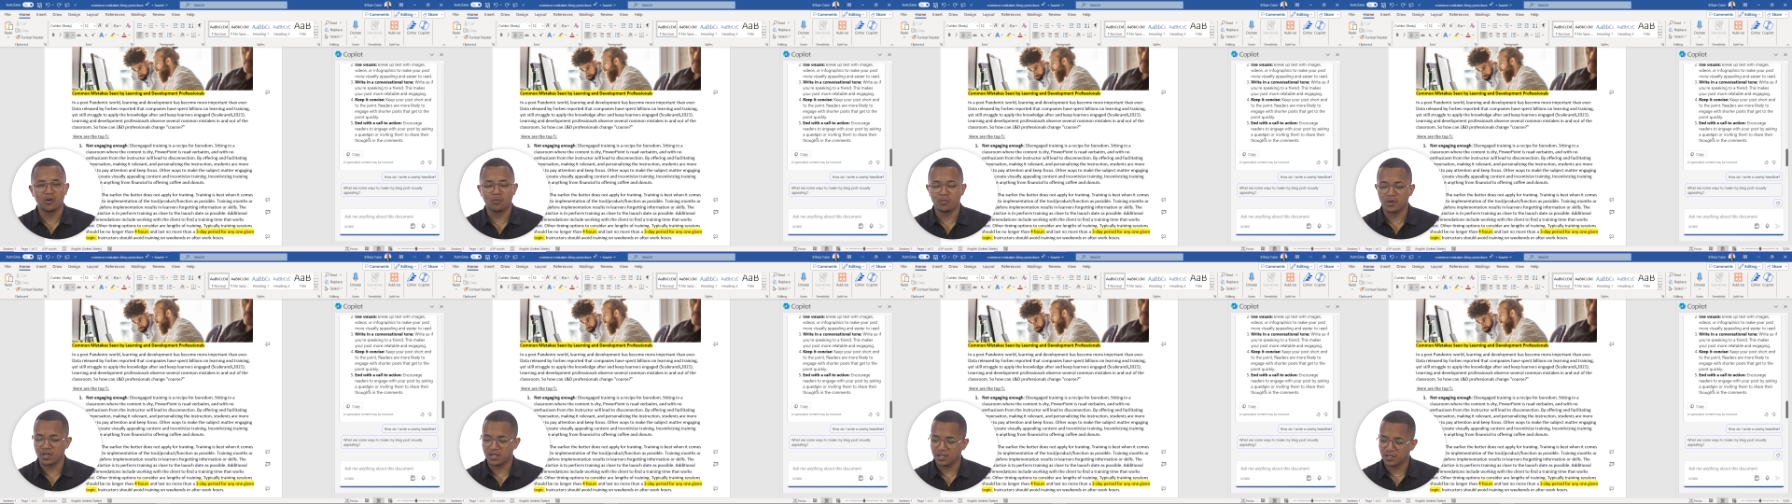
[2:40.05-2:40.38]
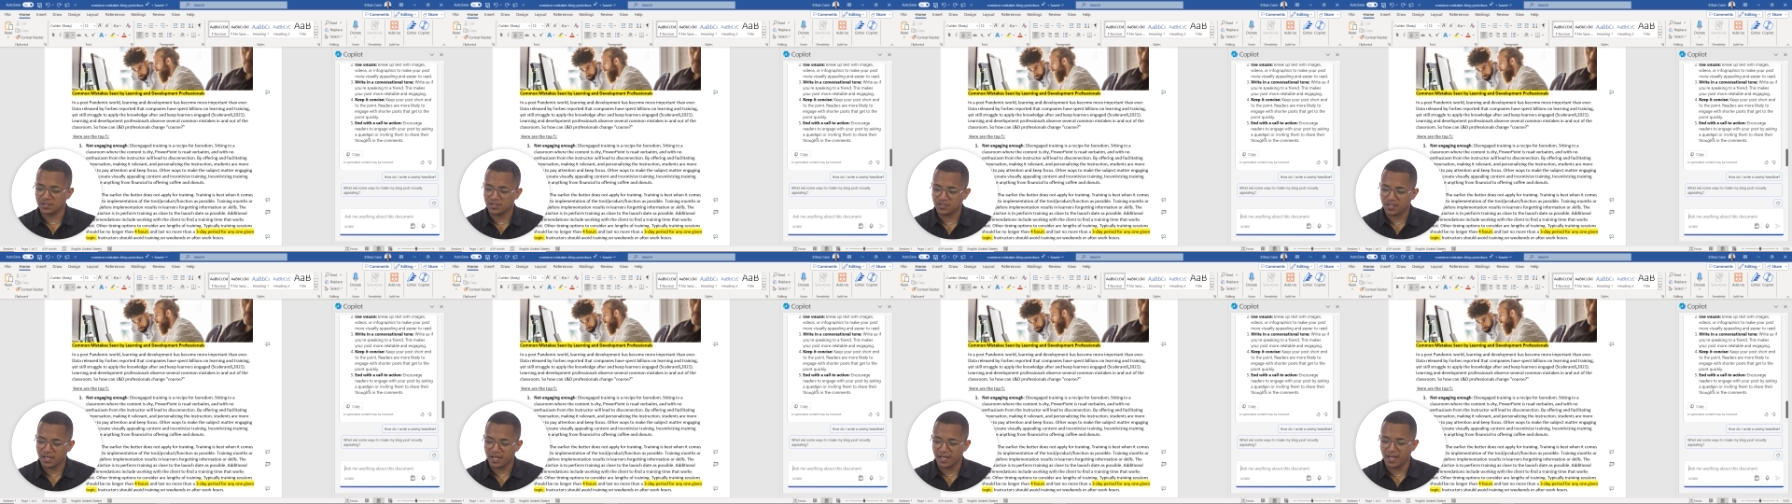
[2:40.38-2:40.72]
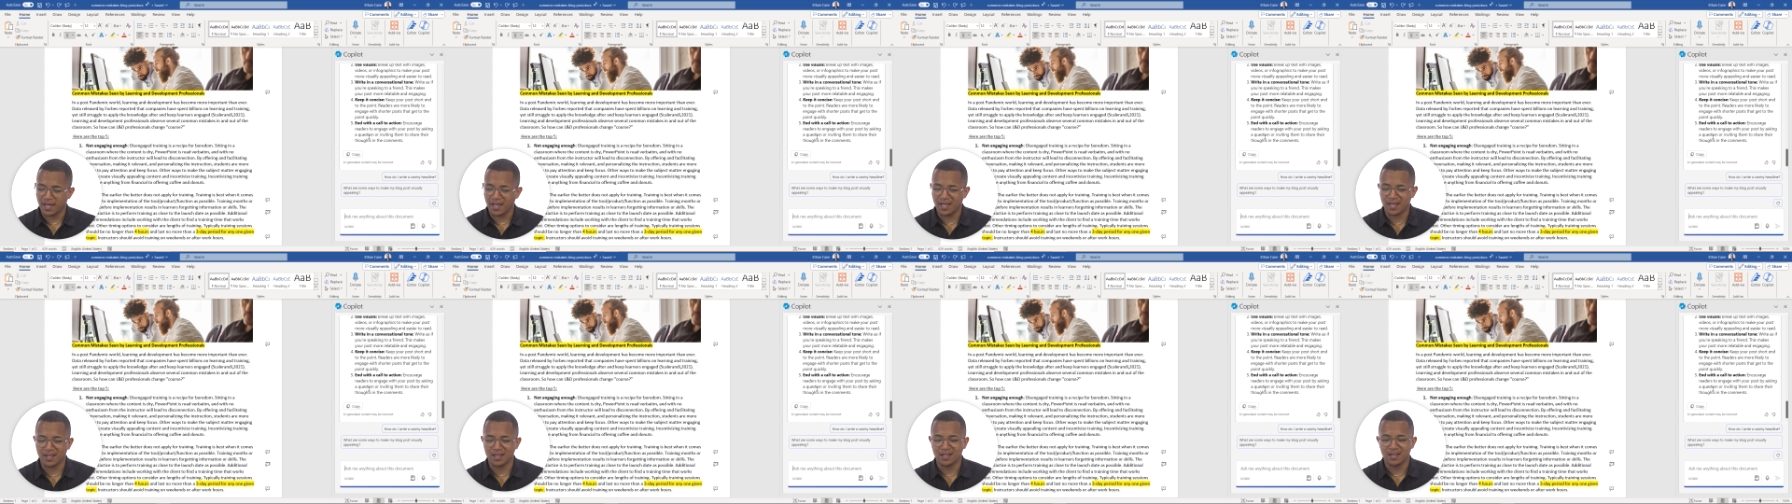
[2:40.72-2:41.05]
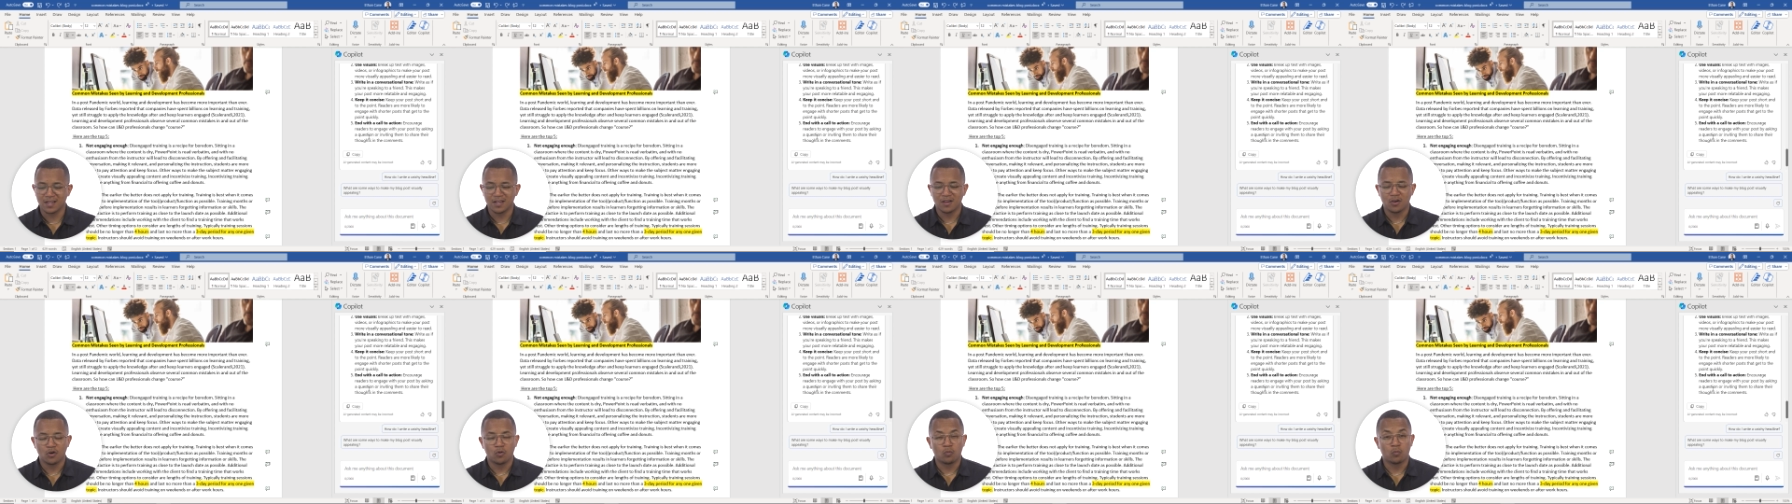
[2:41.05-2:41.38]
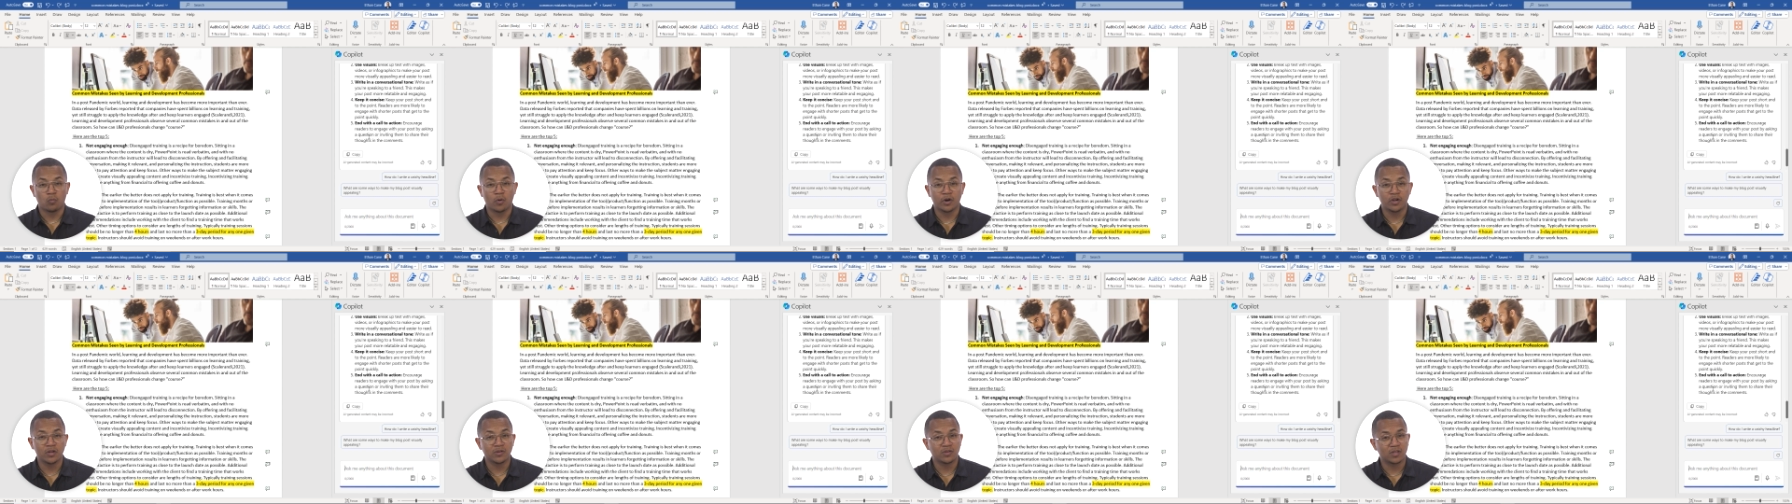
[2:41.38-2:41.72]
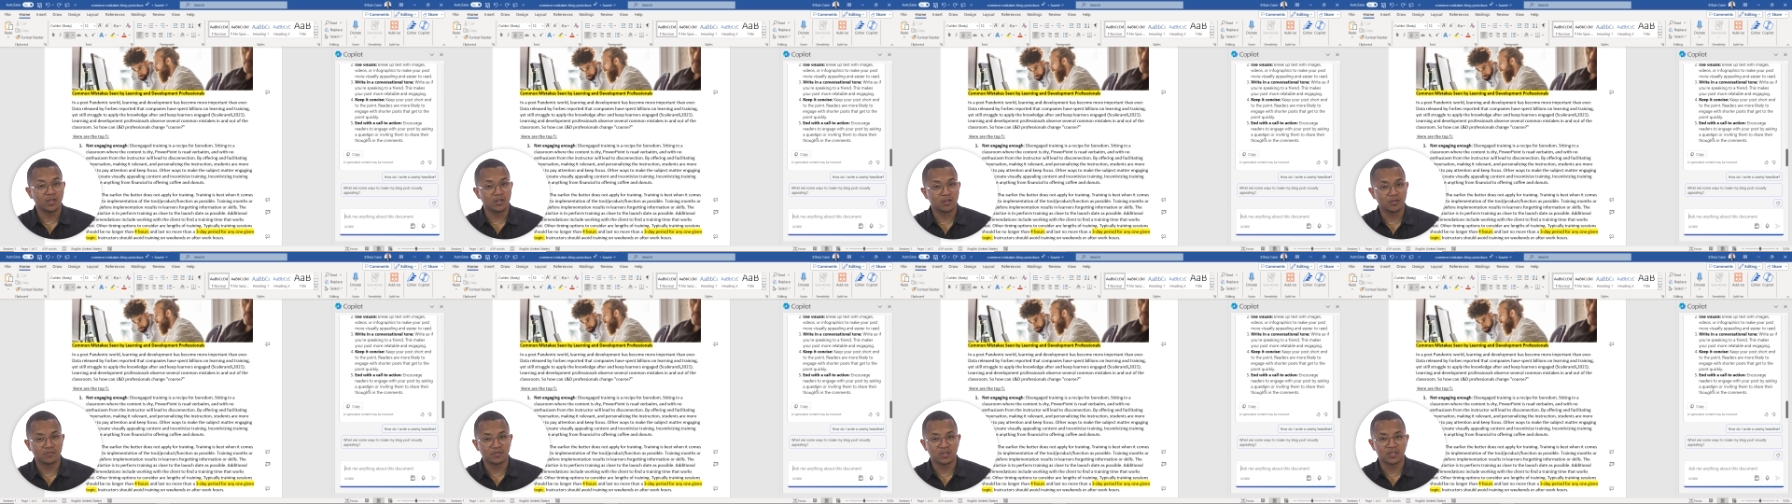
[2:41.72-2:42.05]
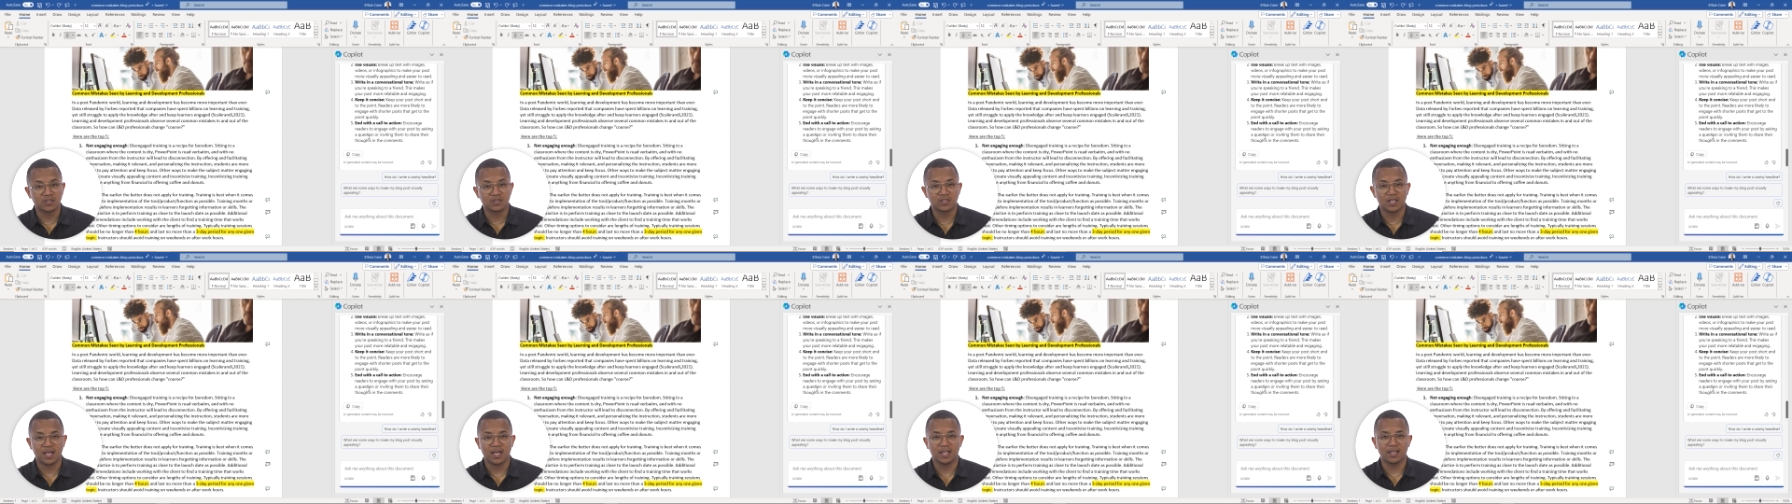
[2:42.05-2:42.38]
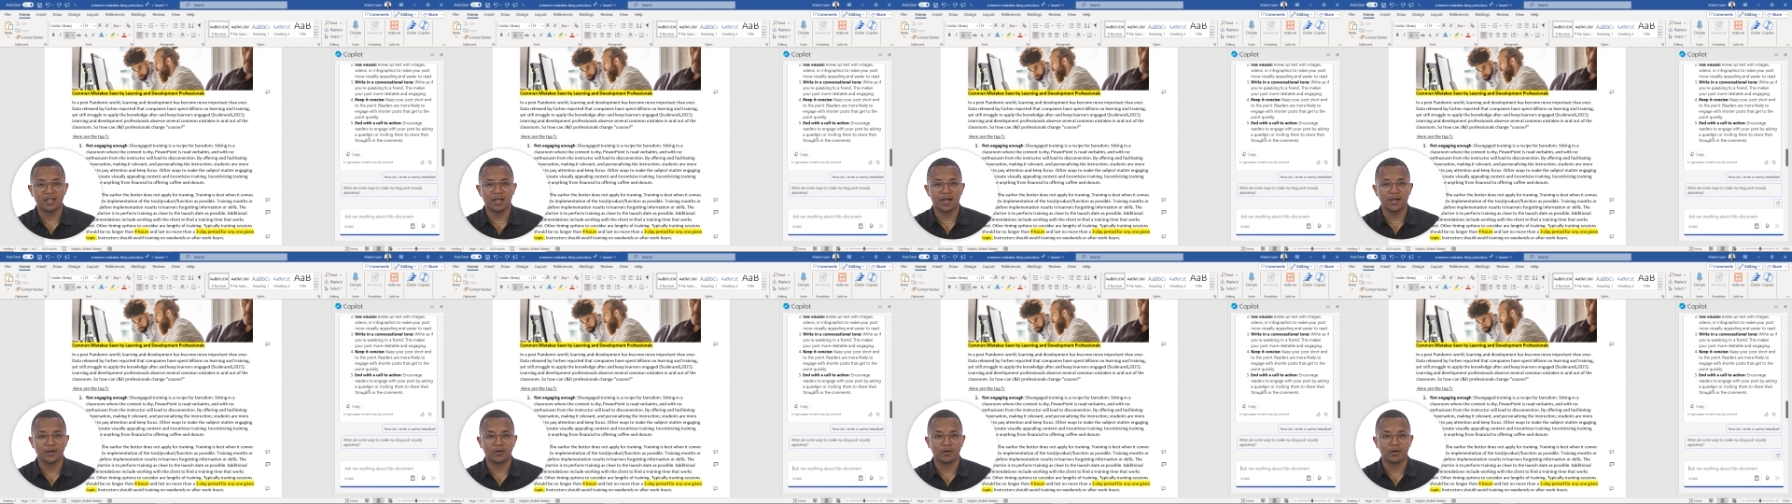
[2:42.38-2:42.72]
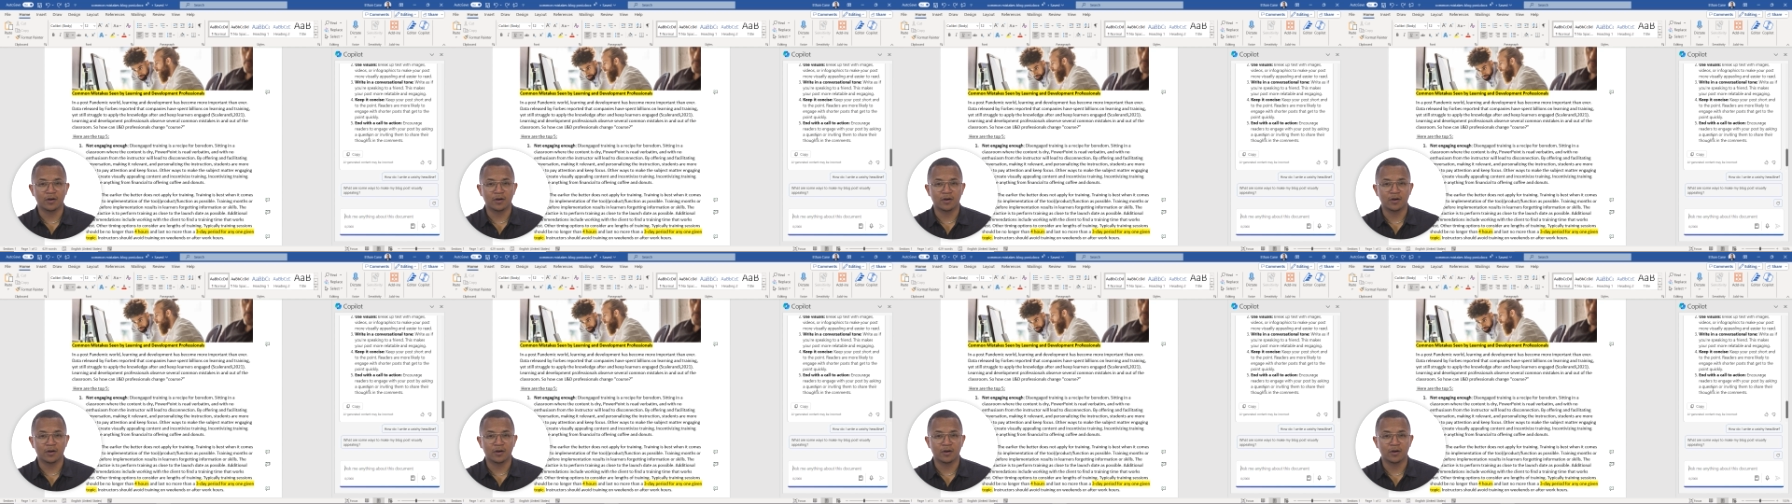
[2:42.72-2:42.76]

We can say, hey, what do you think of this headline?